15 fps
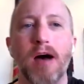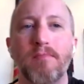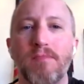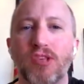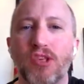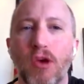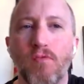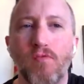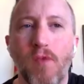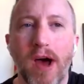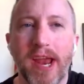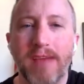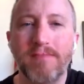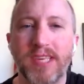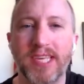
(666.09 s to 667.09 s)
So what
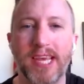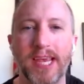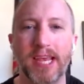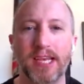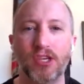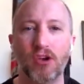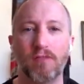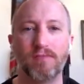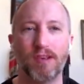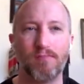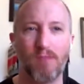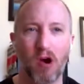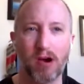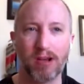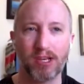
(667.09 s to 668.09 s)
I'm seeing in terms of
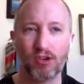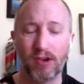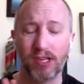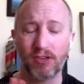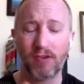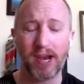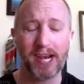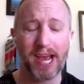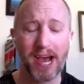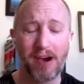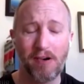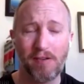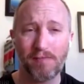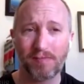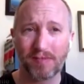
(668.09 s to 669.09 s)
market trends right
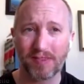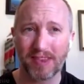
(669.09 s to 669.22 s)
now